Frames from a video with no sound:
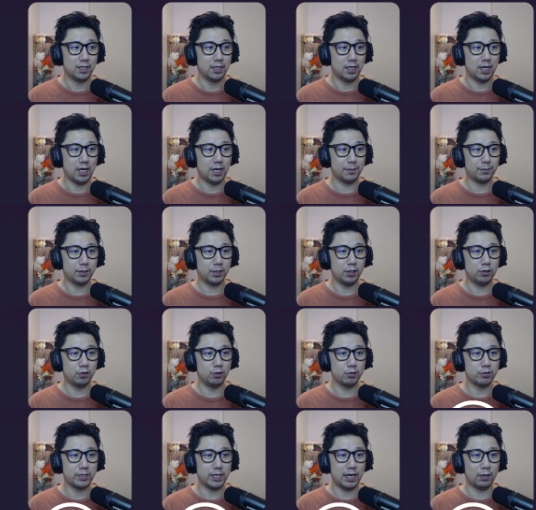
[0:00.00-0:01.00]
I'm going to
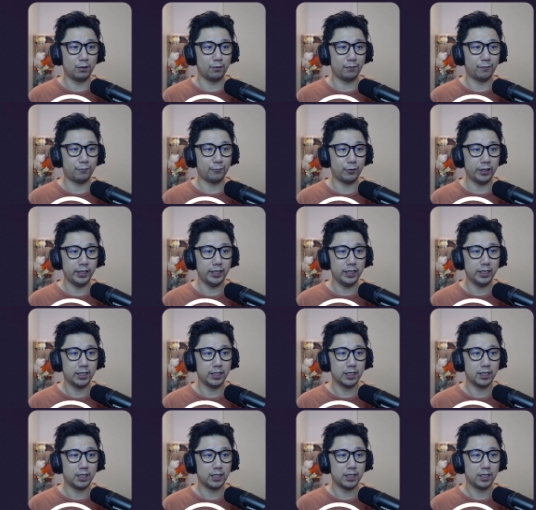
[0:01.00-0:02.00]
use L3.
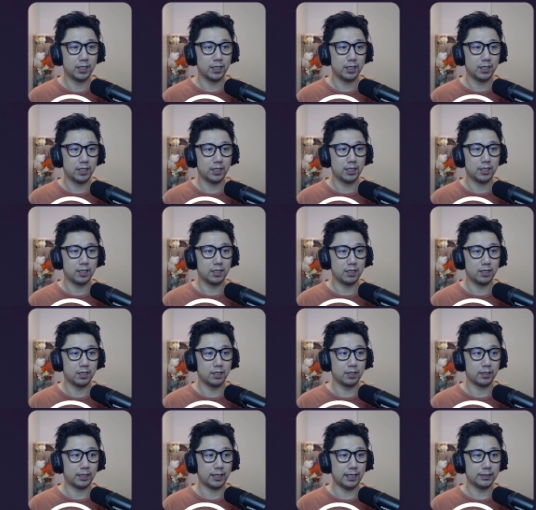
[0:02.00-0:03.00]

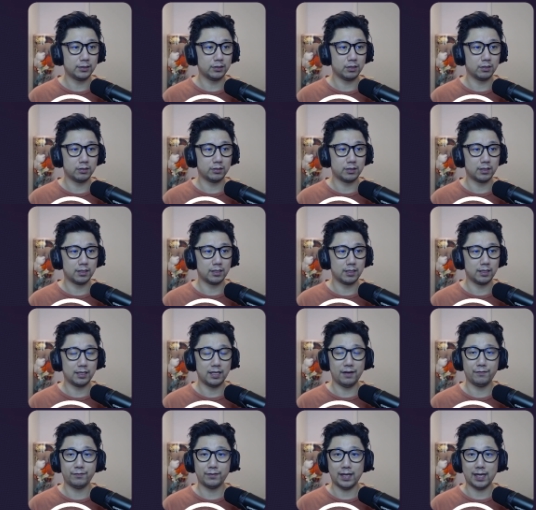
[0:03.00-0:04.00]
Okay, so the
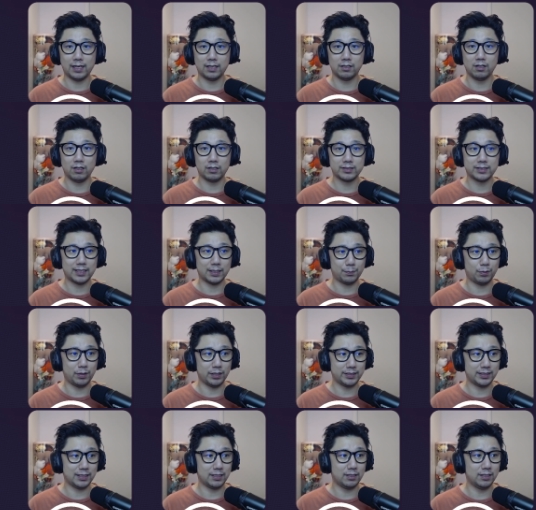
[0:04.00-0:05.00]
left analog stick
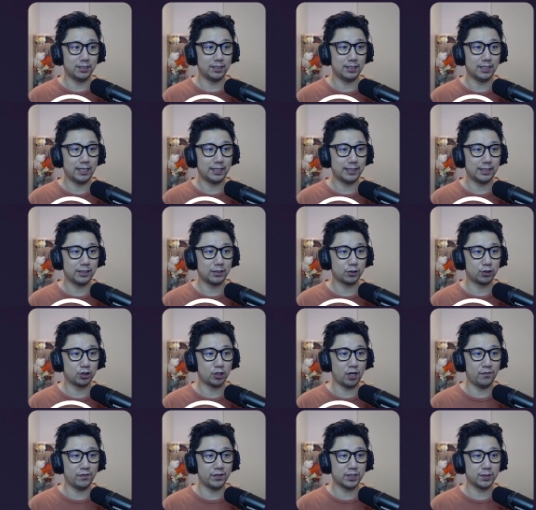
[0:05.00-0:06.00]
pressing on it. And then the
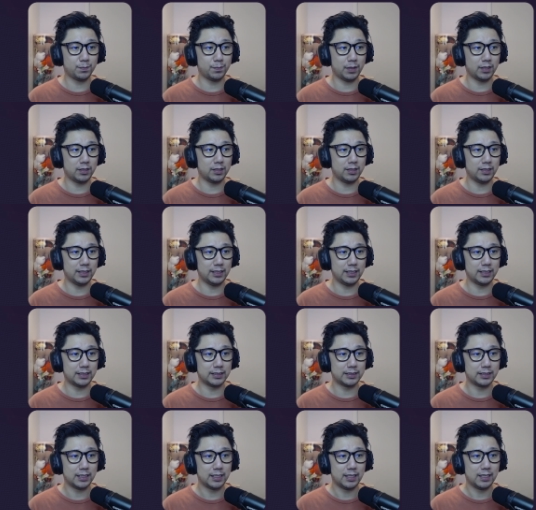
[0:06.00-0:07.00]
service button
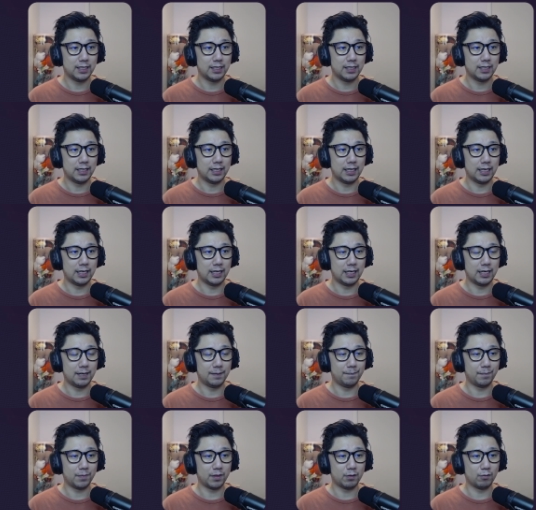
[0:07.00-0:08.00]
is
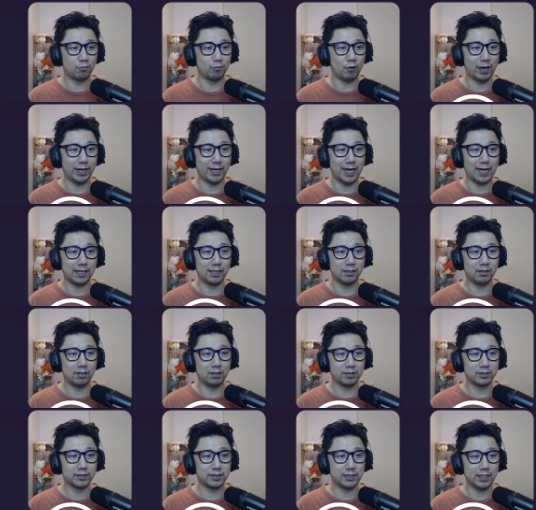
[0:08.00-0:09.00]
um, right
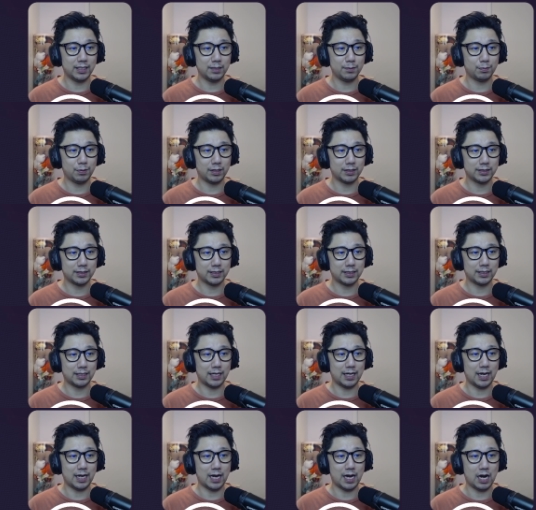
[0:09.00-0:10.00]
analog stick pressing
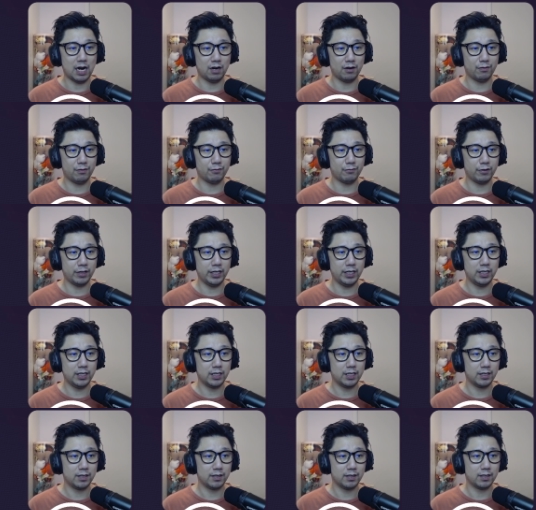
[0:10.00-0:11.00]
R3.
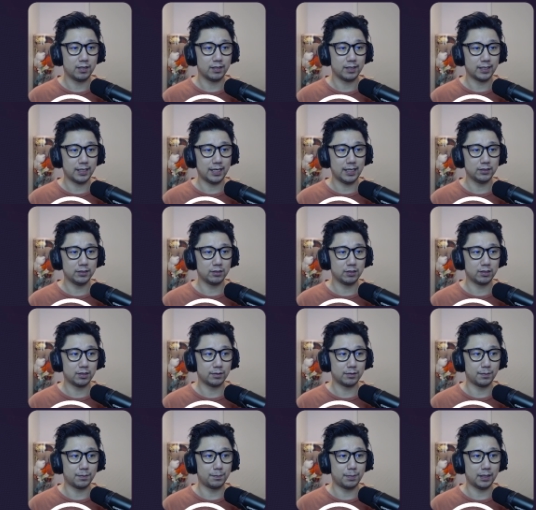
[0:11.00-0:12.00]
Okay, so the,
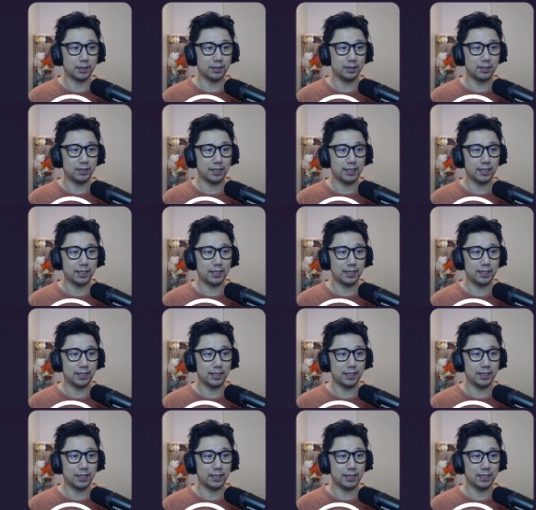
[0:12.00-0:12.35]
the button.